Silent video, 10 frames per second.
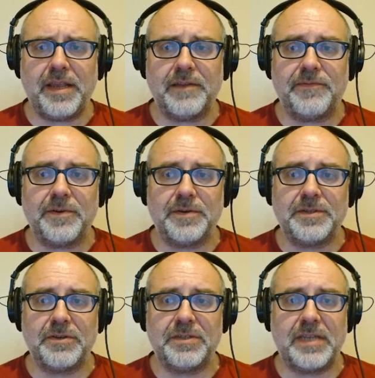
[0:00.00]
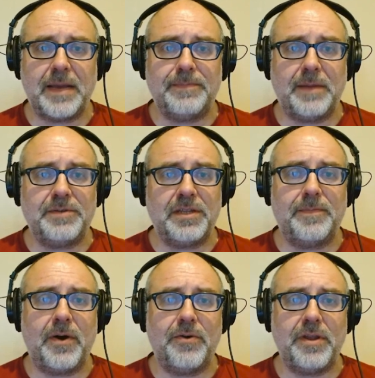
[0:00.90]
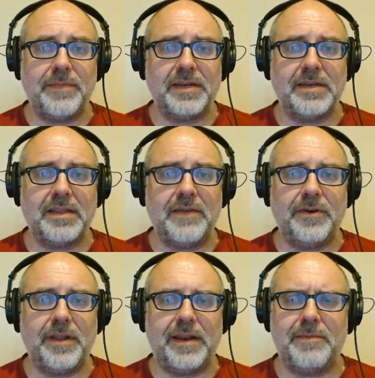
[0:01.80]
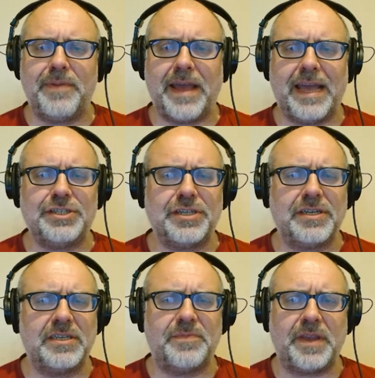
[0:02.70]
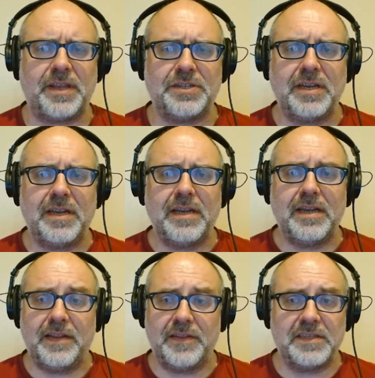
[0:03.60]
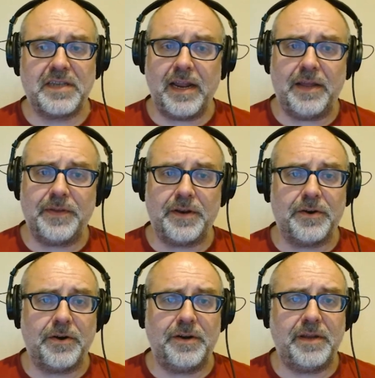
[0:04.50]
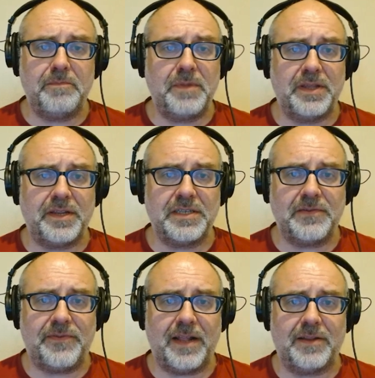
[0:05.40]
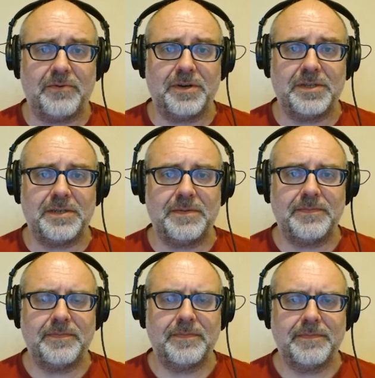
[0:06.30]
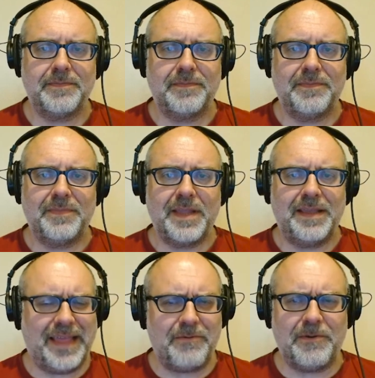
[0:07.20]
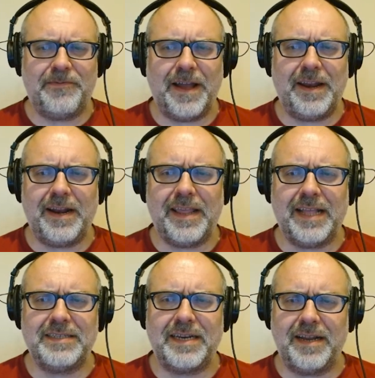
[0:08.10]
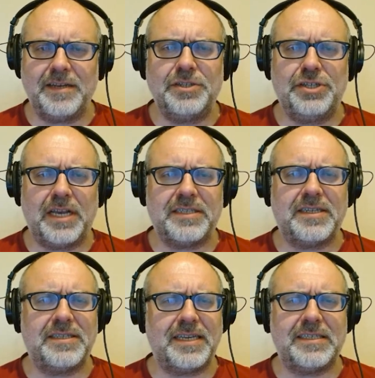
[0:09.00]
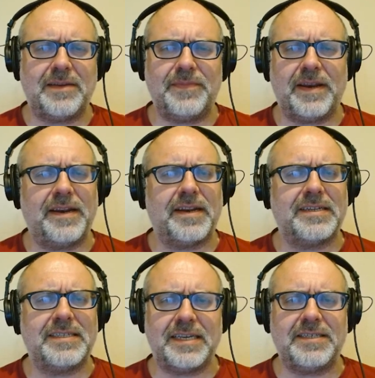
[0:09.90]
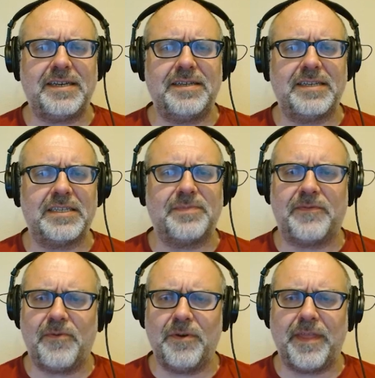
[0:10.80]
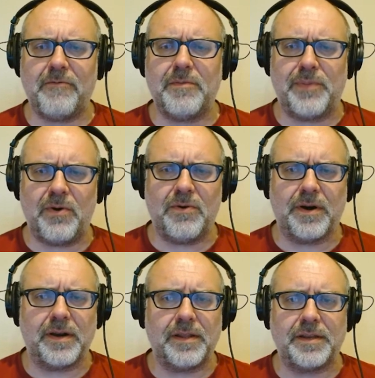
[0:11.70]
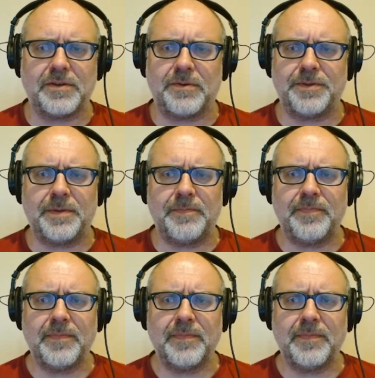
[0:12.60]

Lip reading: influencer stepped up to the podium and delivered an impassioned speech in the style that had earned him millions of followers. They were fighting against an unjust system that had existed since before they were born, he told them.